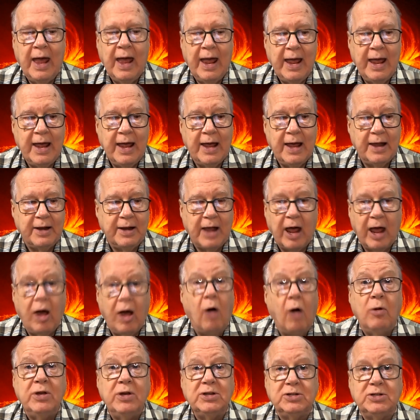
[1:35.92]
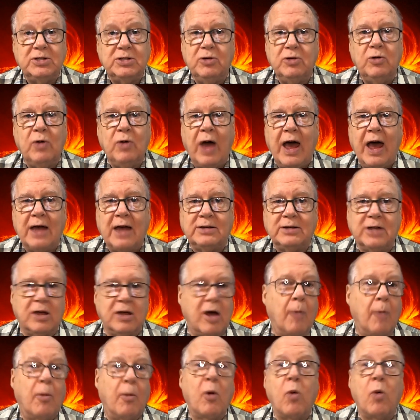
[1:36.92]
And I always do ask a
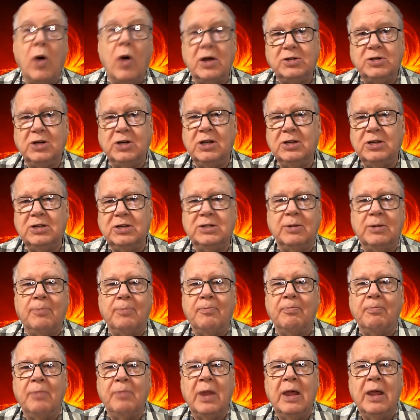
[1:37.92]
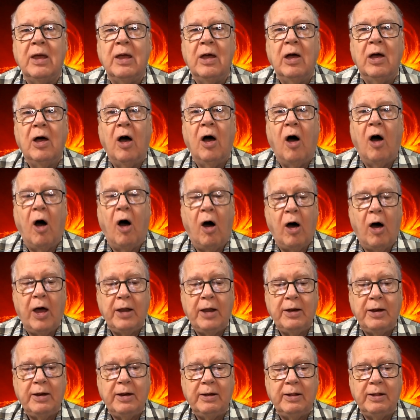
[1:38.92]
couple questions
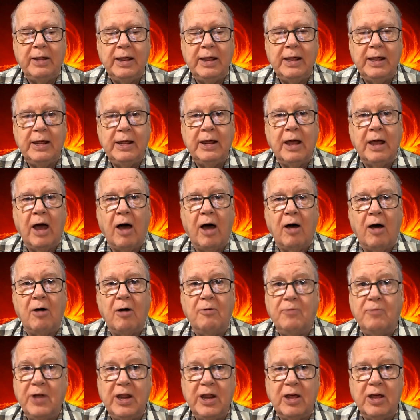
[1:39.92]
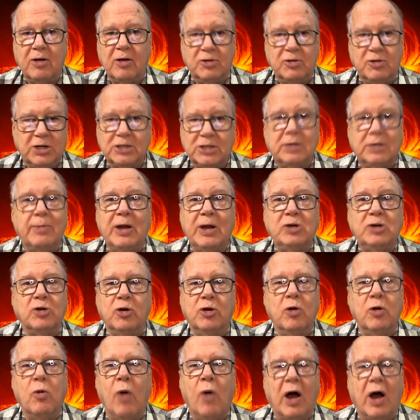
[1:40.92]
on the videos, just to make sure
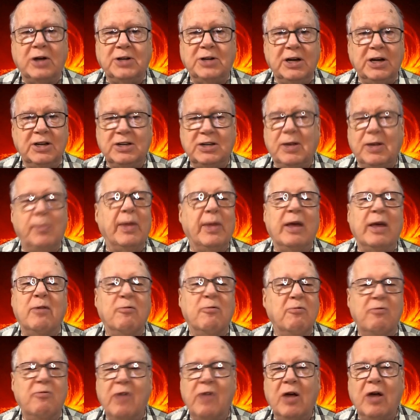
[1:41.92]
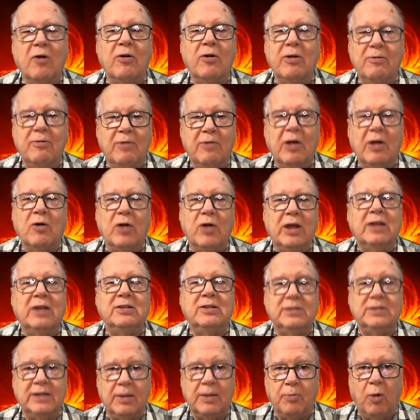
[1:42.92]
you're watching something very, very
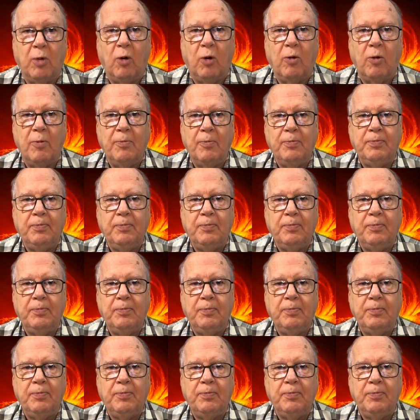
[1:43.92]
simple.